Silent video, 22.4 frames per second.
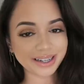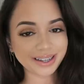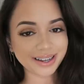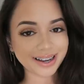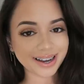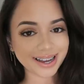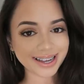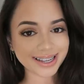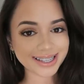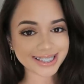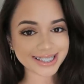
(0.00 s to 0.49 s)
morning,
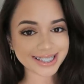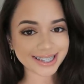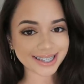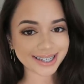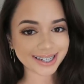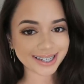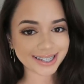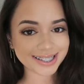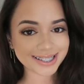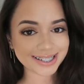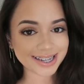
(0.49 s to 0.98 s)
guys.
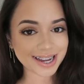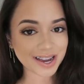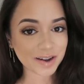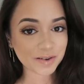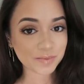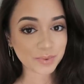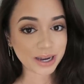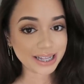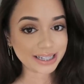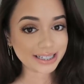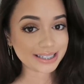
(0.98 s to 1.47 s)
It is
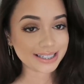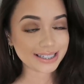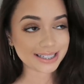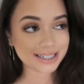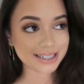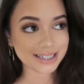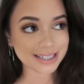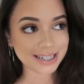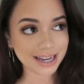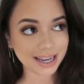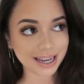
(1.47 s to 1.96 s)
now
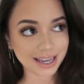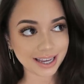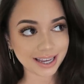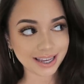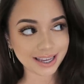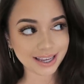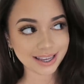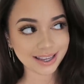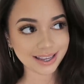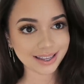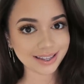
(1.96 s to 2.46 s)

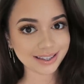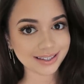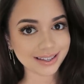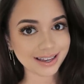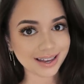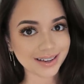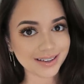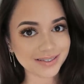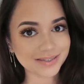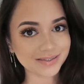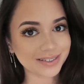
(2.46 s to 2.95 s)
Wednesday.
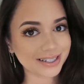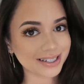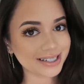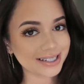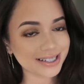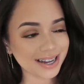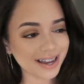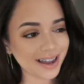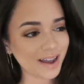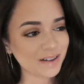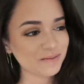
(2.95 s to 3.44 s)
Yeah,
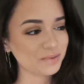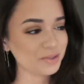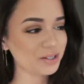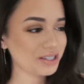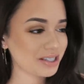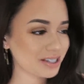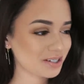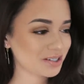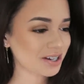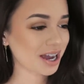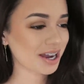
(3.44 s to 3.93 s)
Wednesday. I'm
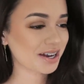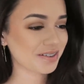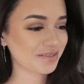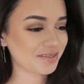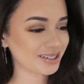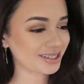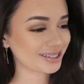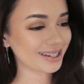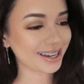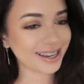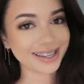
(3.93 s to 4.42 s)
losing track
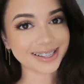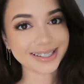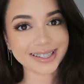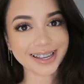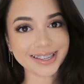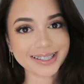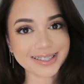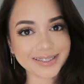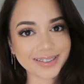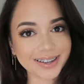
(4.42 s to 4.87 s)
of the days, I